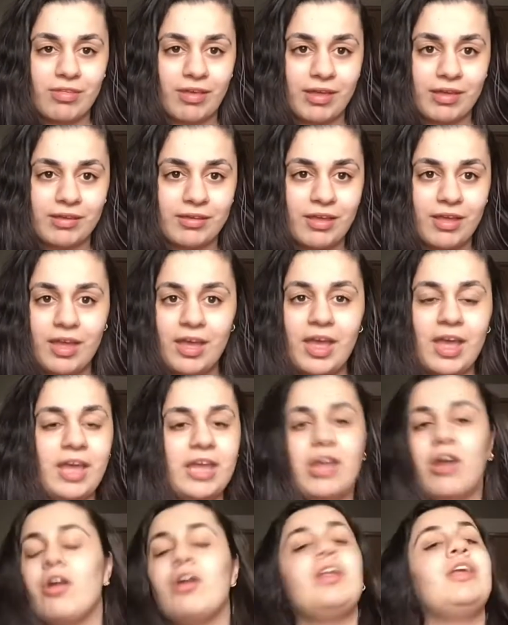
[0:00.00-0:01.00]
Like,
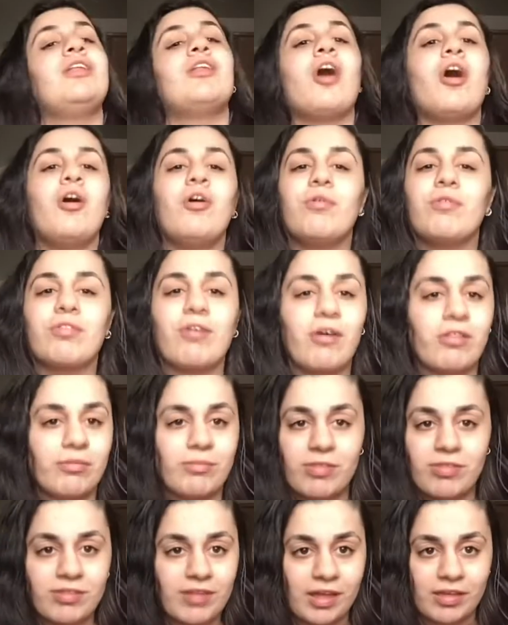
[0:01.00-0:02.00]
he already knows all the
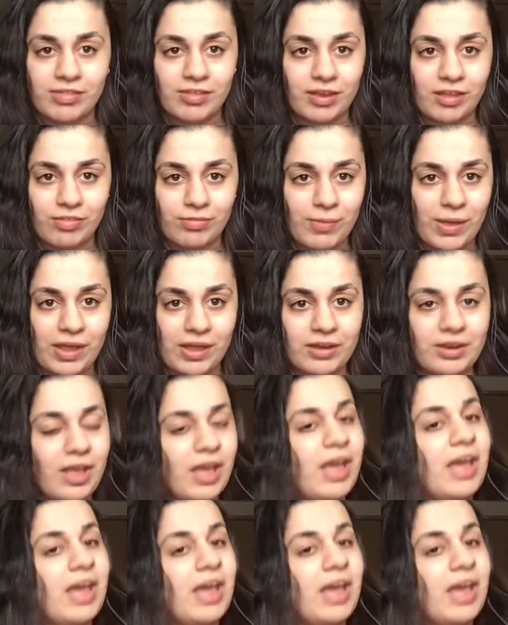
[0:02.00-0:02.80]
mistakes that he's made.